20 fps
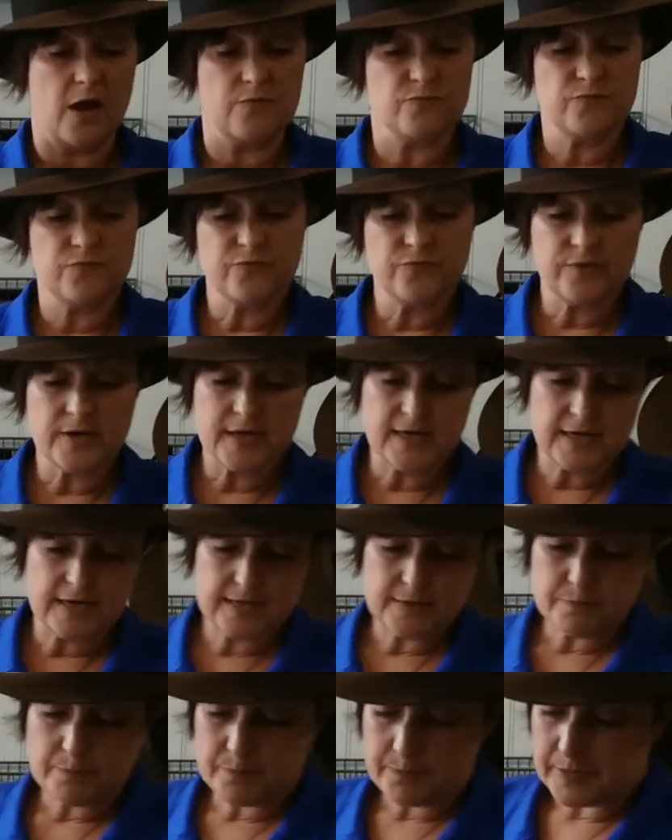I'm
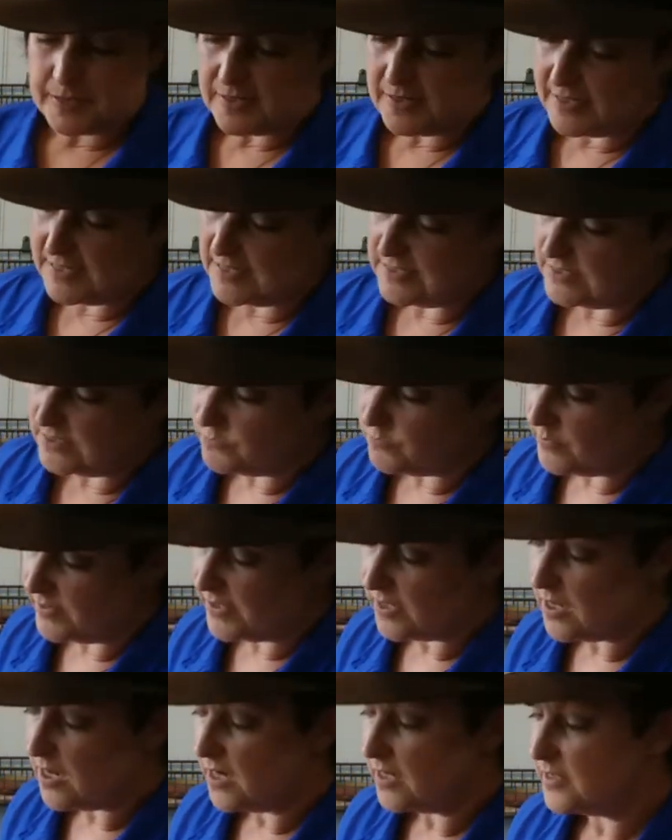really pleased with the
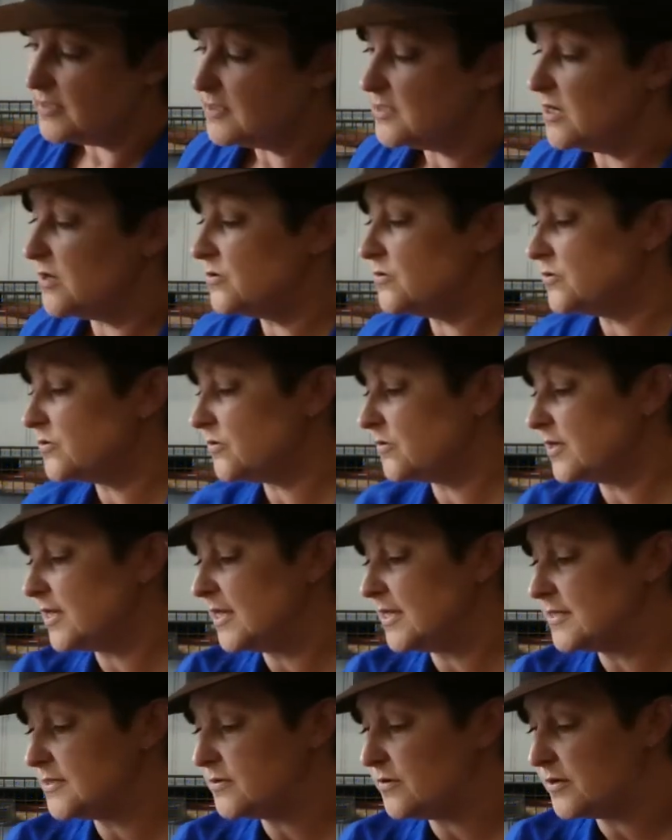colour tones on
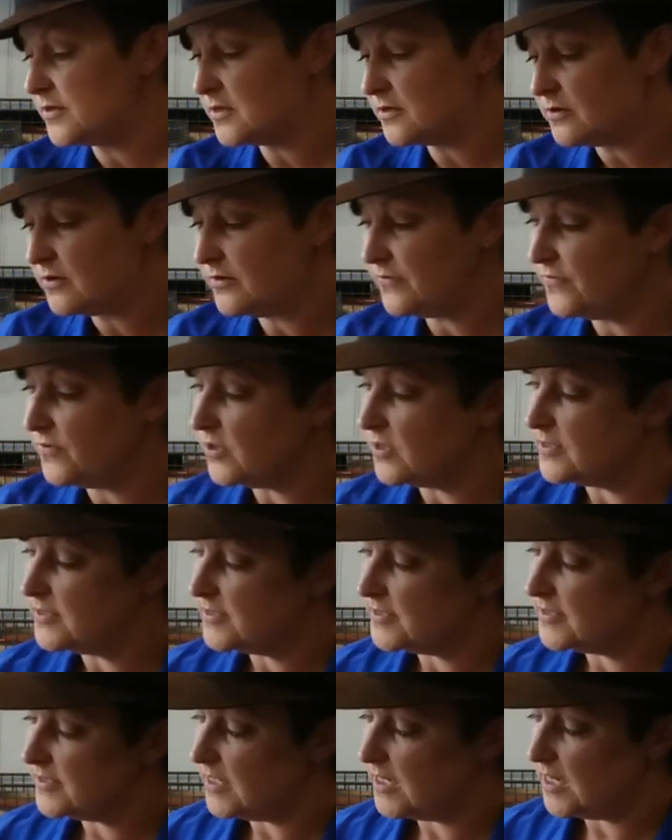here. So I don't know if you can
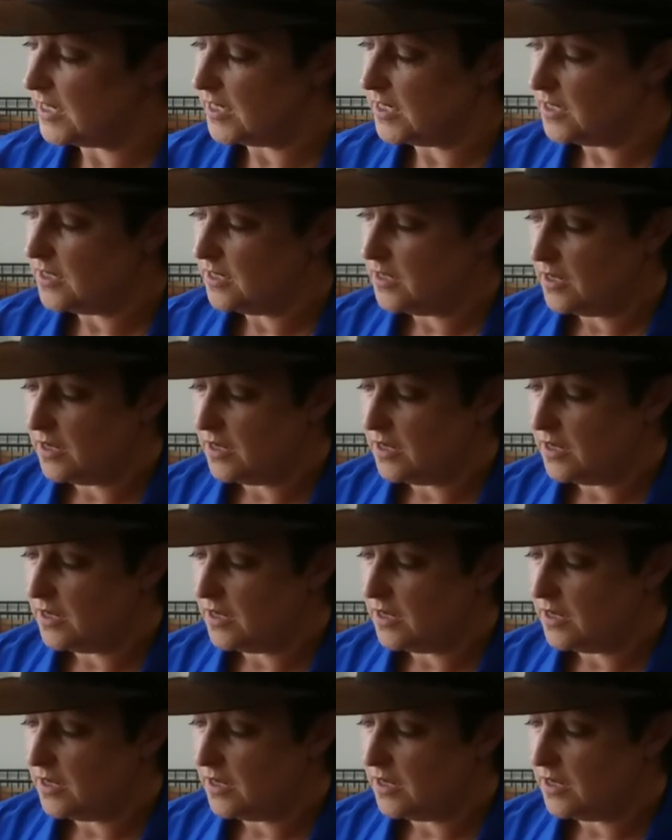see,